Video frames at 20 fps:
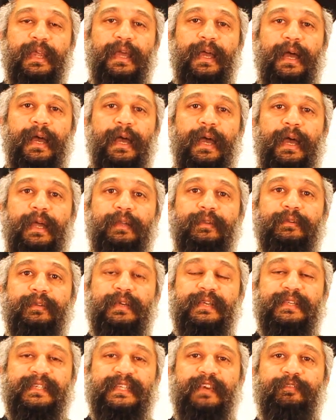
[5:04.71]
and
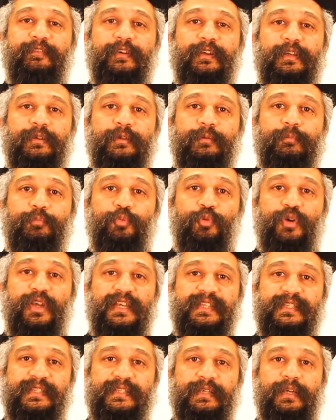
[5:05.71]
7
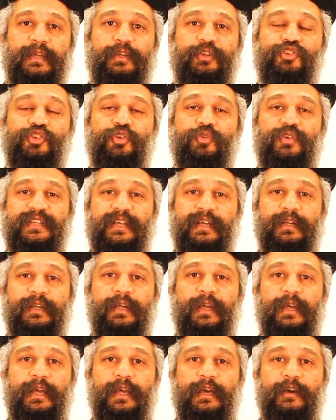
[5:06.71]
priests chosen
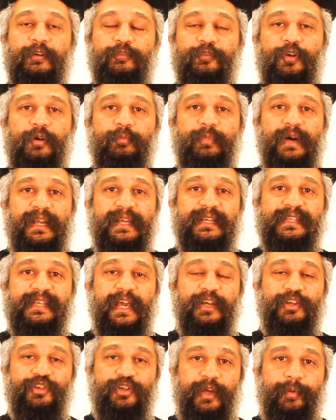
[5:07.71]
from
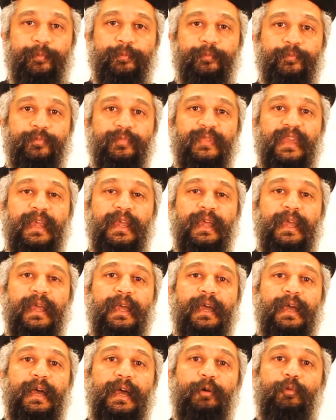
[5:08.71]
Alexandria.
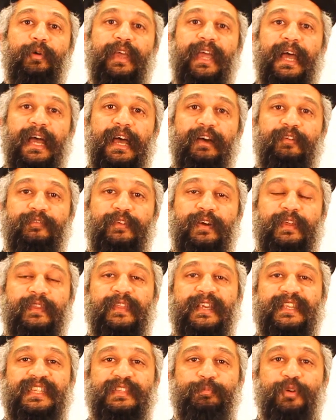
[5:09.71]
We have
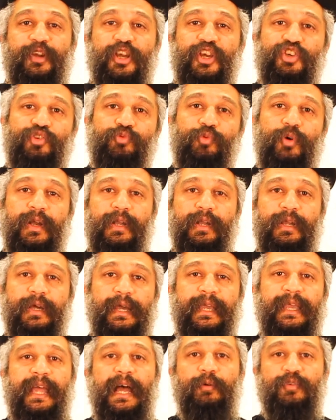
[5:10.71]
the spiritual
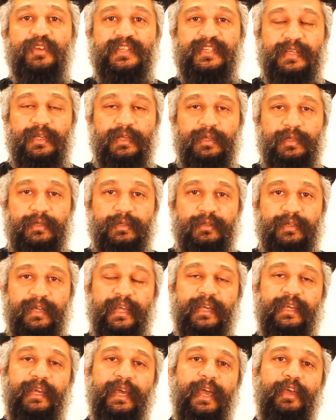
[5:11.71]
council
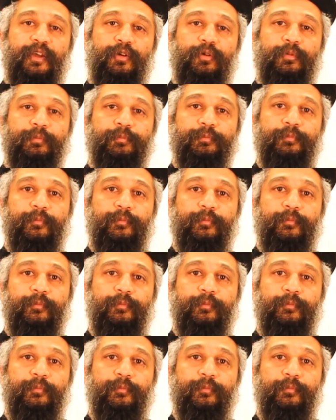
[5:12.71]
in Cairo.